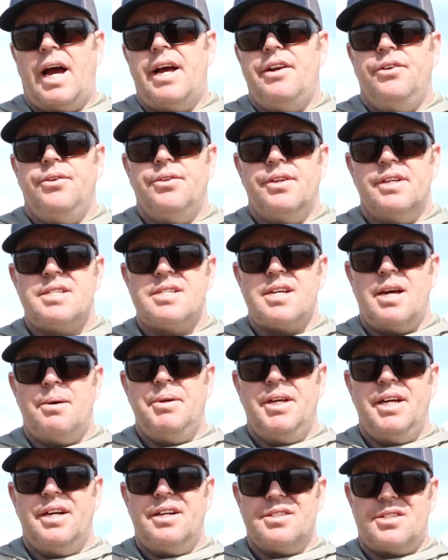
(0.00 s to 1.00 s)
I do this
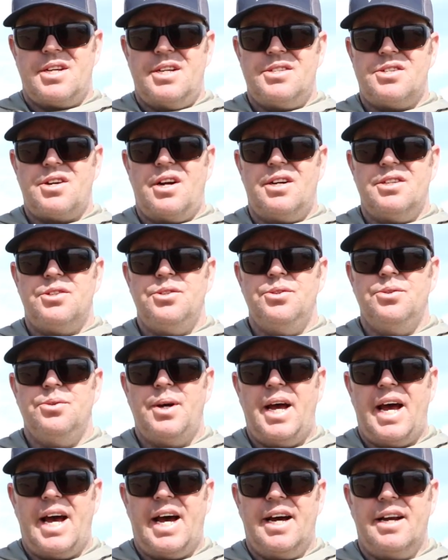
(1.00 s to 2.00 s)
time of year is I start
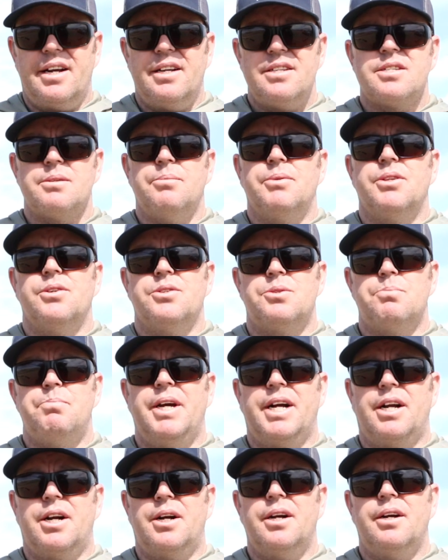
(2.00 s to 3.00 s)
to add some of those
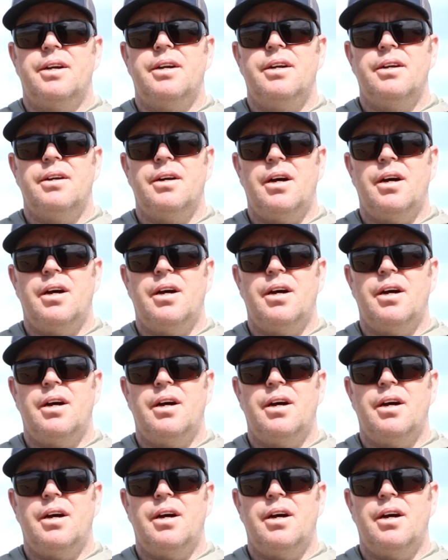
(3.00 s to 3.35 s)
bigger